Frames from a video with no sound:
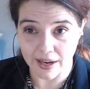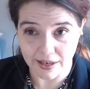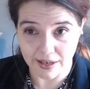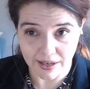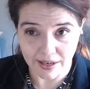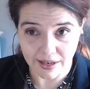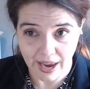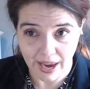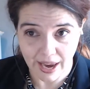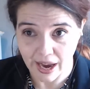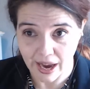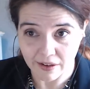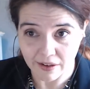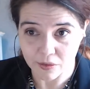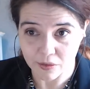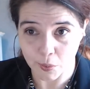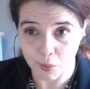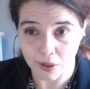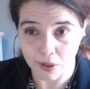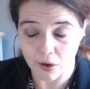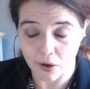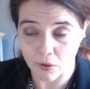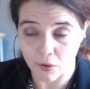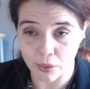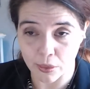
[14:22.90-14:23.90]
as we
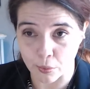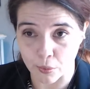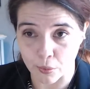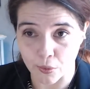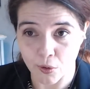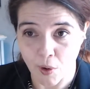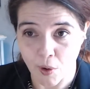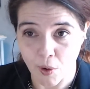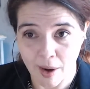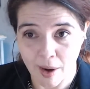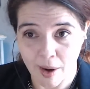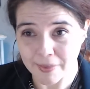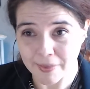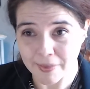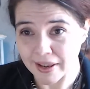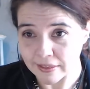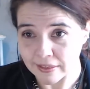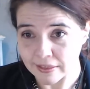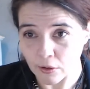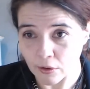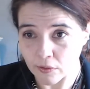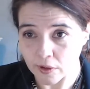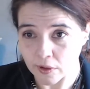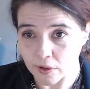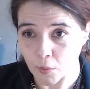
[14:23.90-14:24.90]
go through, I'm not
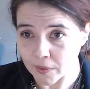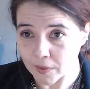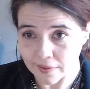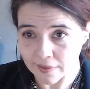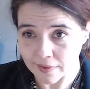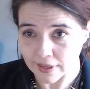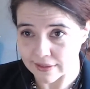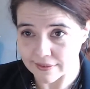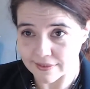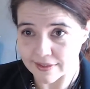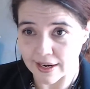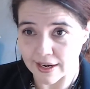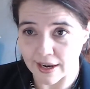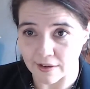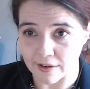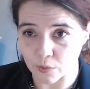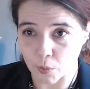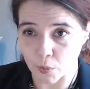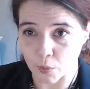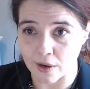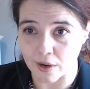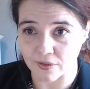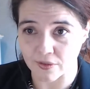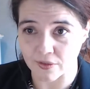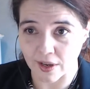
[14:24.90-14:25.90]
the only one that gets to ask
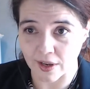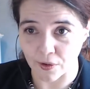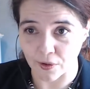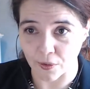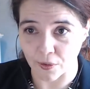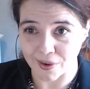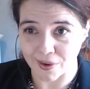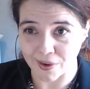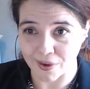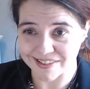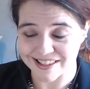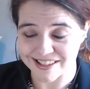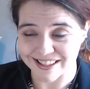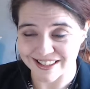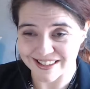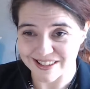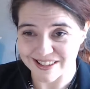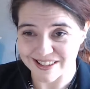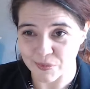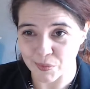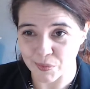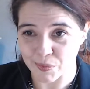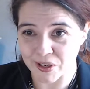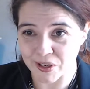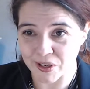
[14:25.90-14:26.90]
Raphael
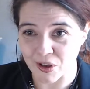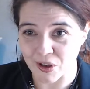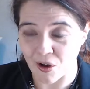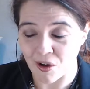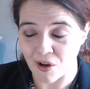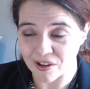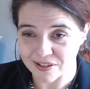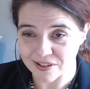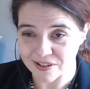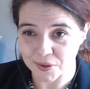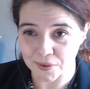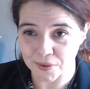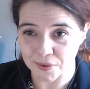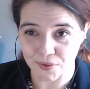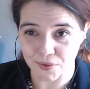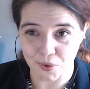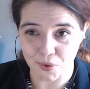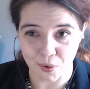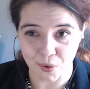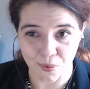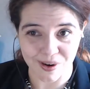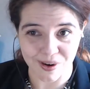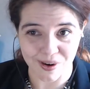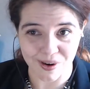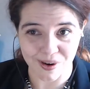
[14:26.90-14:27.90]
questions. We also, if
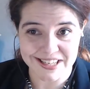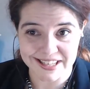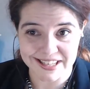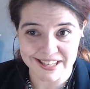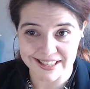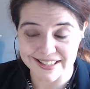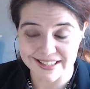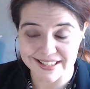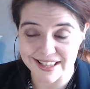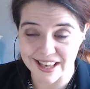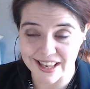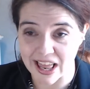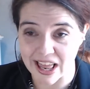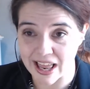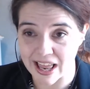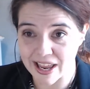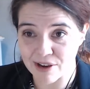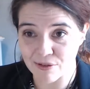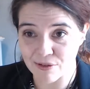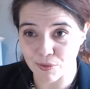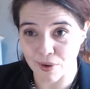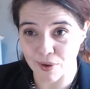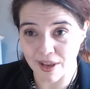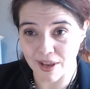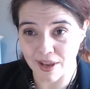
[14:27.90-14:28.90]
you're watching this
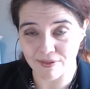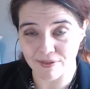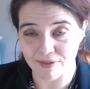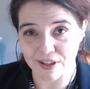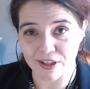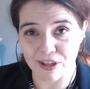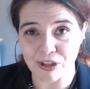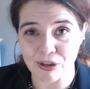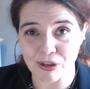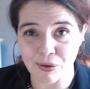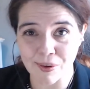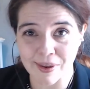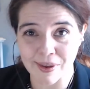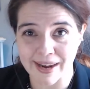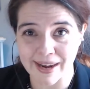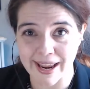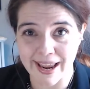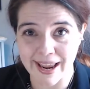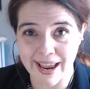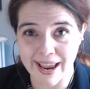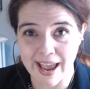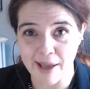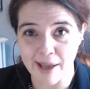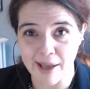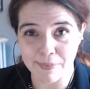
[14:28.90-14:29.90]
live, we have the Q&A
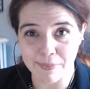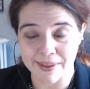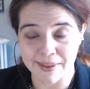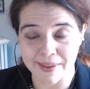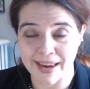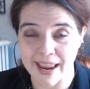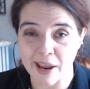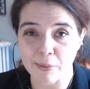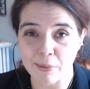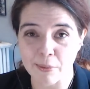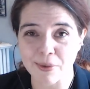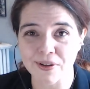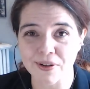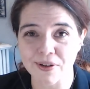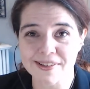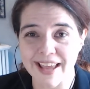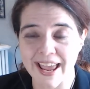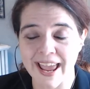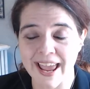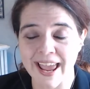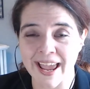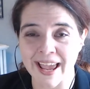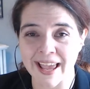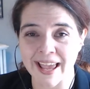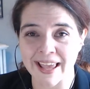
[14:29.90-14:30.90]
app enabled,
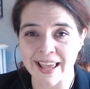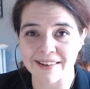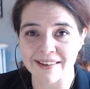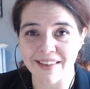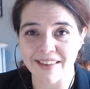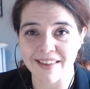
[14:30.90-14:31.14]
and